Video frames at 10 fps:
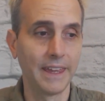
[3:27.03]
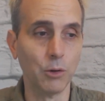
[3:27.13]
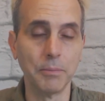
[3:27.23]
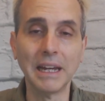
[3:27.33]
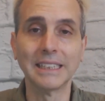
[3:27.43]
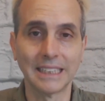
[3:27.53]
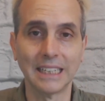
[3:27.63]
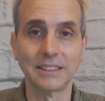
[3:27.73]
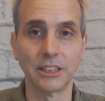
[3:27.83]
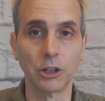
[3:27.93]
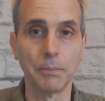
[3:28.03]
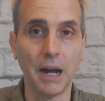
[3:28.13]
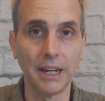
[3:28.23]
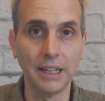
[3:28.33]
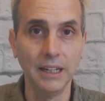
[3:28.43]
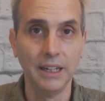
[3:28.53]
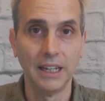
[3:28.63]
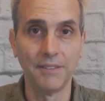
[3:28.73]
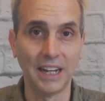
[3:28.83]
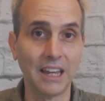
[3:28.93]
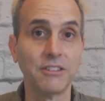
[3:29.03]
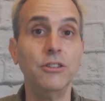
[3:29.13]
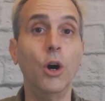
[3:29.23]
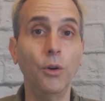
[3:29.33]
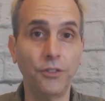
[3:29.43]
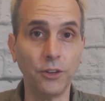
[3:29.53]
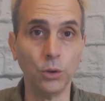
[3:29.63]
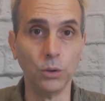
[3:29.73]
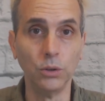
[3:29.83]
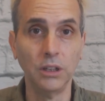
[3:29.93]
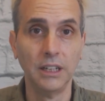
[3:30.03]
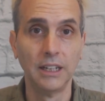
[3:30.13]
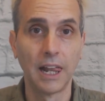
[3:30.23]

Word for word: it would make sense that your body, if it has no fuel,